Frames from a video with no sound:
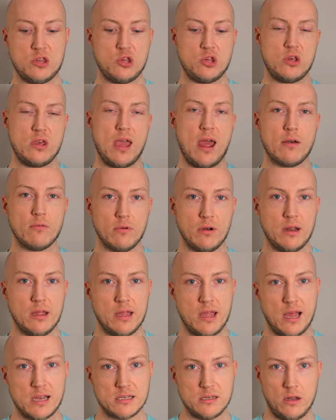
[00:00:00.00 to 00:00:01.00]
generally
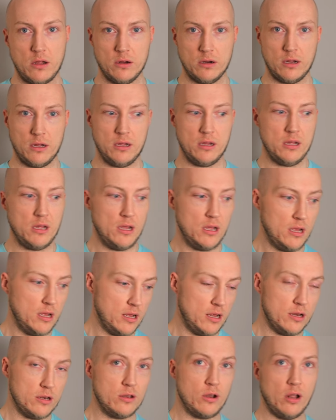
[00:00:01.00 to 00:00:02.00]
gets longer,
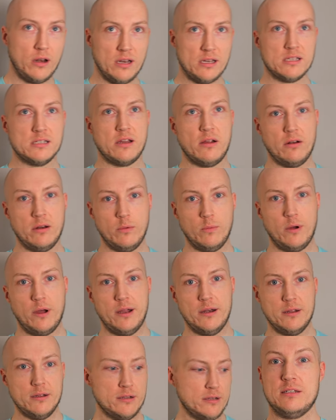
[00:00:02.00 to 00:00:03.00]
not necessarily
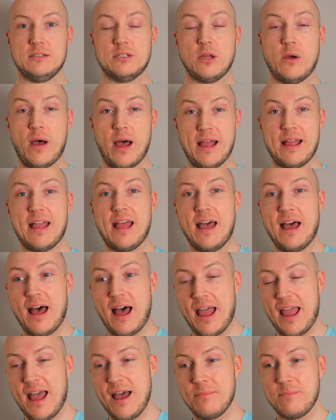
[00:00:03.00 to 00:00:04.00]
wider. So
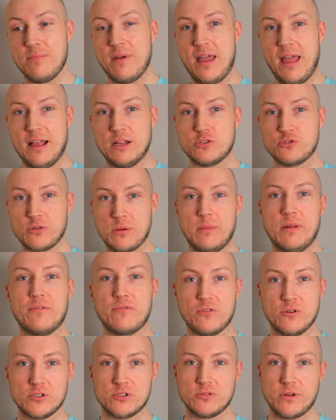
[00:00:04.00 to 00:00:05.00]
I am extremely
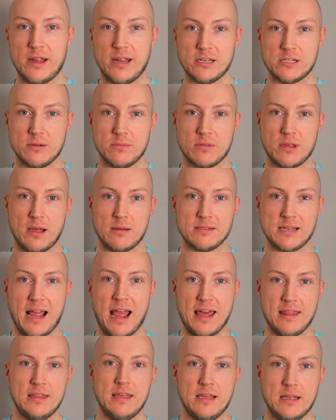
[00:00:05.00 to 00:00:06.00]
frustrated sometimes
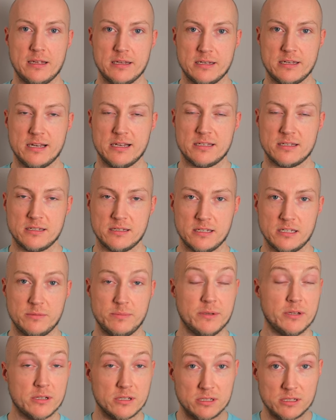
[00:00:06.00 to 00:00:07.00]
at the inconsistencies
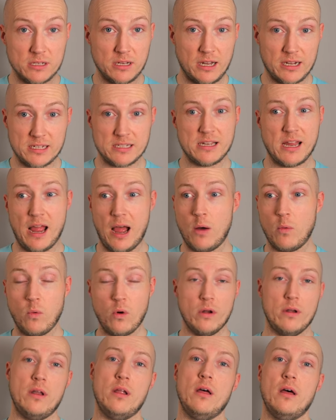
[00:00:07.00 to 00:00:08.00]
because, like I say, I
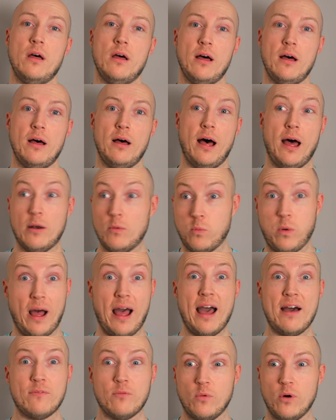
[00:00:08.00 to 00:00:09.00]

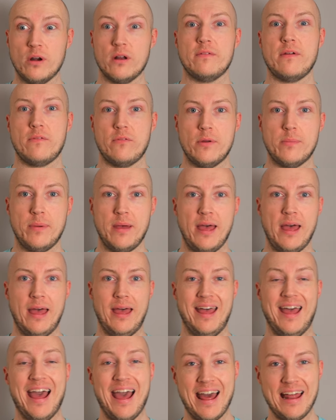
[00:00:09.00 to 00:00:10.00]
have one of every
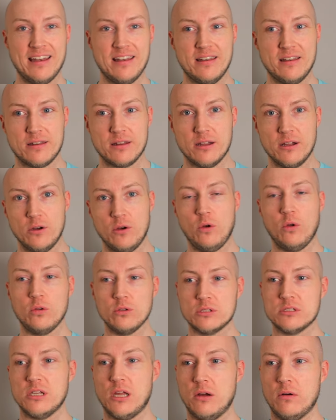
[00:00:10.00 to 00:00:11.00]
pair. And
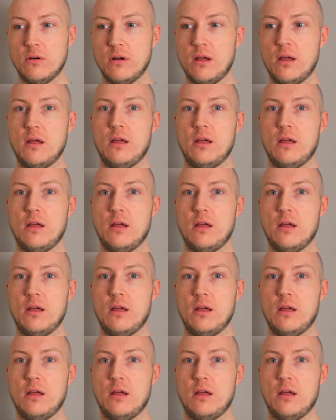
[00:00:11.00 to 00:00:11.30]
also,